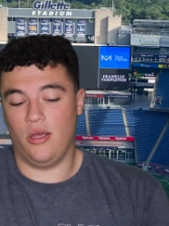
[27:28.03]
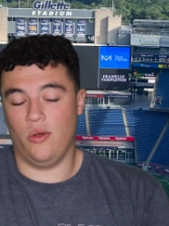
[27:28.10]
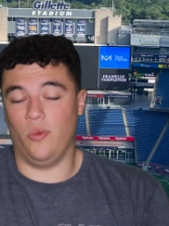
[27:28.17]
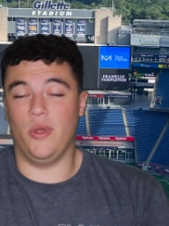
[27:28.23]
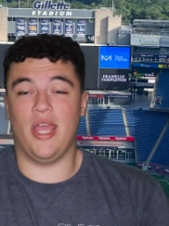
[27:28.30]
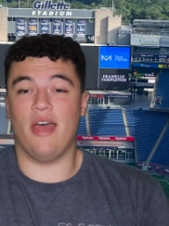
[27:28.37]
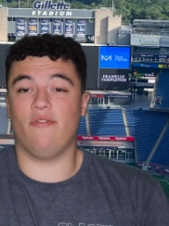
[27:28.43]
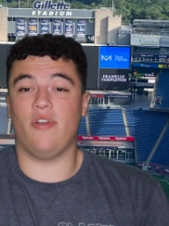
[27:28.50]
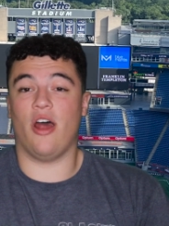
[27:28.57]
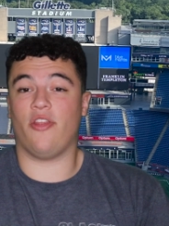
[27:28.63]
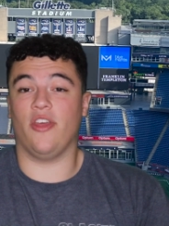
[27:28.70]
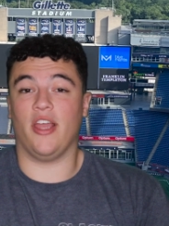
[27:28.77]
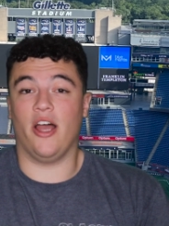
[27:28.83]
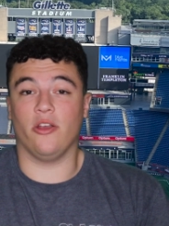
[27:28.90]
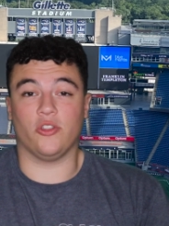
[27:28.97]
We have
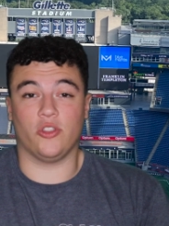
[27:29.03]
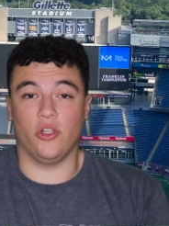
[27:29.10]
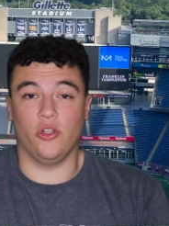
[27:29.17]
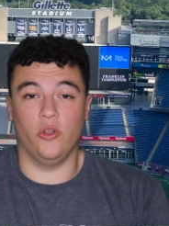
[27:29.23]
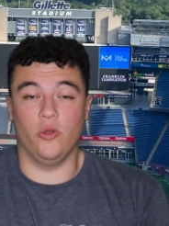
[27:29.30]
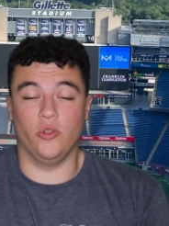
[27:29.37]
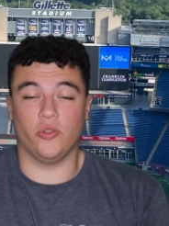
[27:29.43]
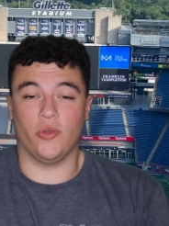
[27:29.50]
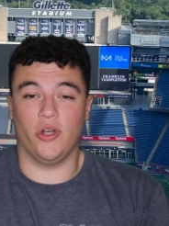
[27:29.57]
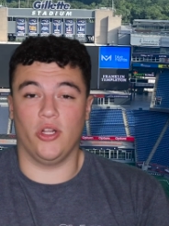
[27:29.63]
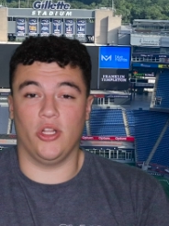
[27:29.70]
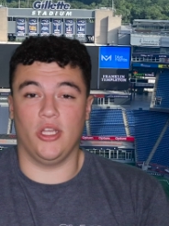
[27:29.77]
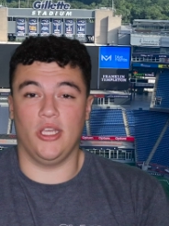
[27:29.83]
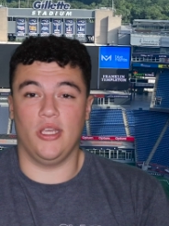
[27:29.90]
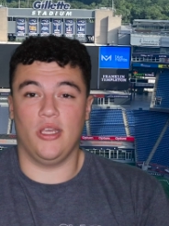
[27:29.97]
nothing else to lose,
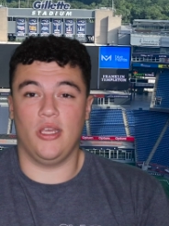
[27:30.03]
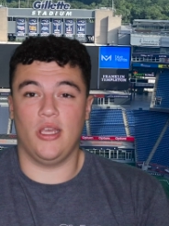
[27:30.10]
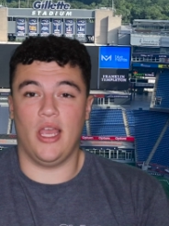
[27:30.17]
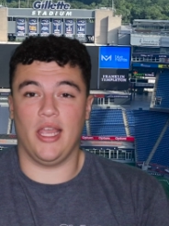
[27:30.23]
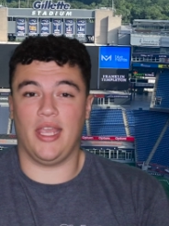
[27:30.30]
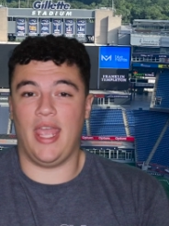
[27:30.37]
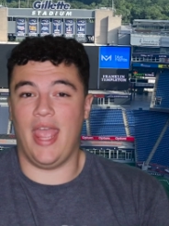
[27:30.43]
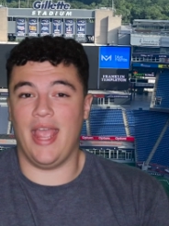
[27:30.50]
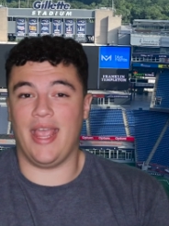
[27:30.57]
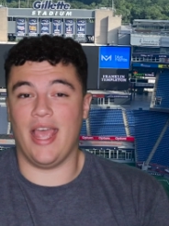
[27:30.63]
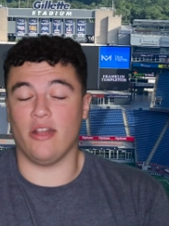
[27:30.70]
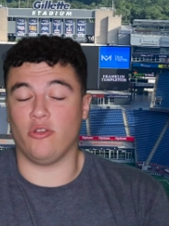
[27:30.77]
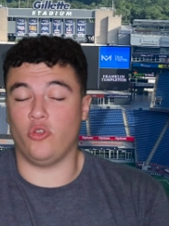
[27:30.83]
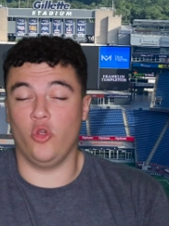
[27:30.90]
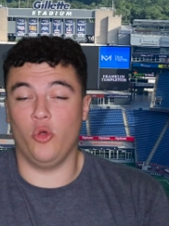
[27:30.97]
really. It can't
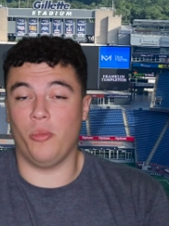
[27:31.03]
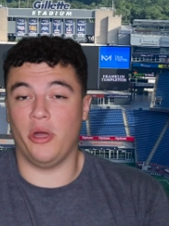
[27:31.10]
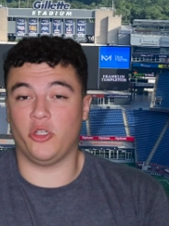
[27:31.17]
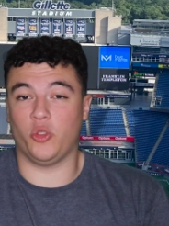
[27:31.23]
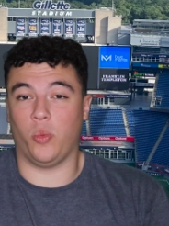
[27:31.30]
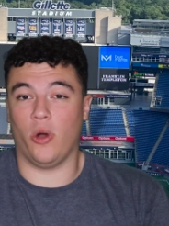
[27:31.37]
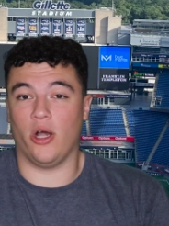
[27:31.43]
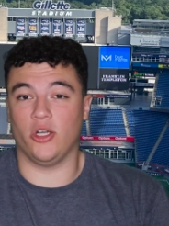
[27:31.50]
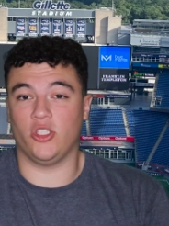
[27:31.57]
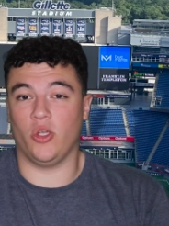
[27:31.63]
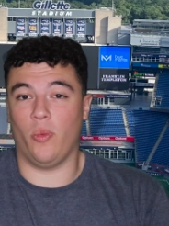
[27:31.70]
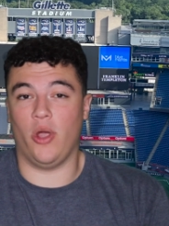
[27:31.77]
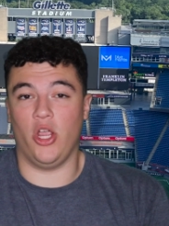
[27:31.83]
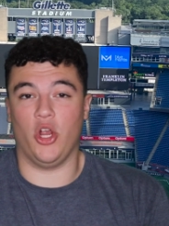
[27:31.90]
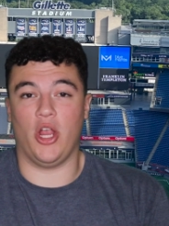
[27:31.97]
get too much worse than
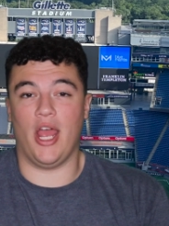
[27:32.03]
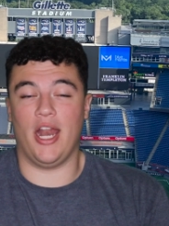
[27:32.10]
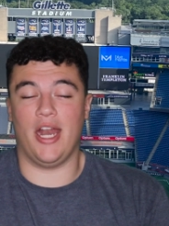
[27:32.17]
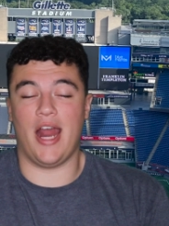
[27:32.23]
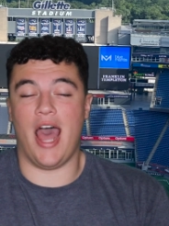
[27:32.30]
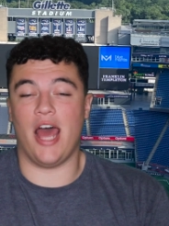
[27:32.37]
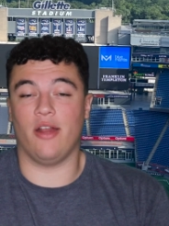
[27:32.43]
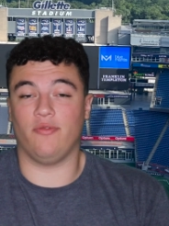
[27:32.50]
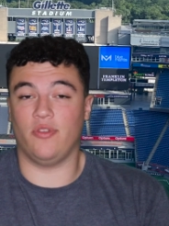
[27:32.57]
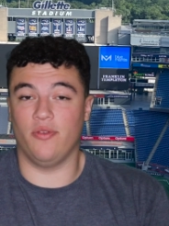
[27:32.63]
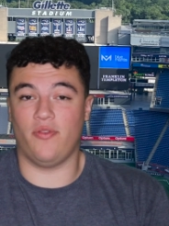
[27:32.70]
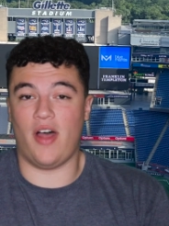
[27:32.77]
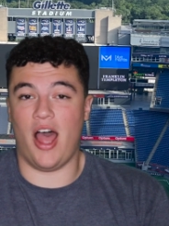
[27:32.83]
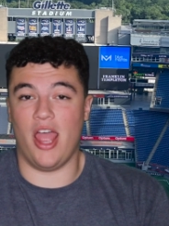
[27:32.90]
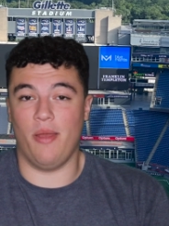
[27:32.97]
what you're getting out of
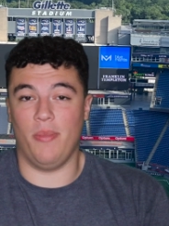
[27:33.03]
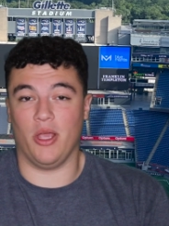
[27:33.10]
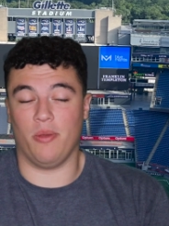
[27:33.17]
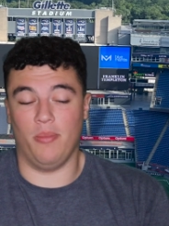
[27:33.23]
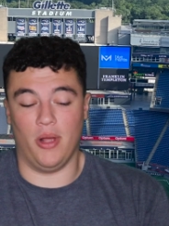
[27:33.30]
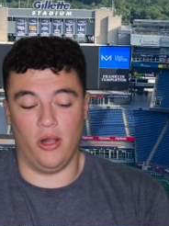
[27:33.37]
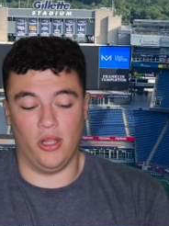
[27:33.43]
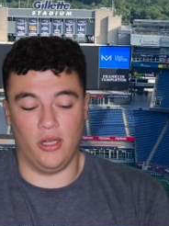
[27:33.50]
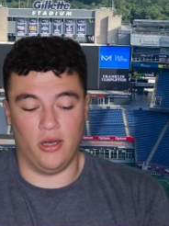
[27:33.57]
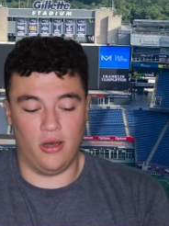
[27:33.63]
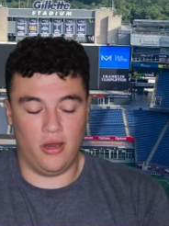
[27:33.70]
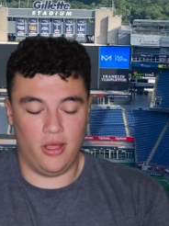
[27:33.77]
Tavai and McMillan.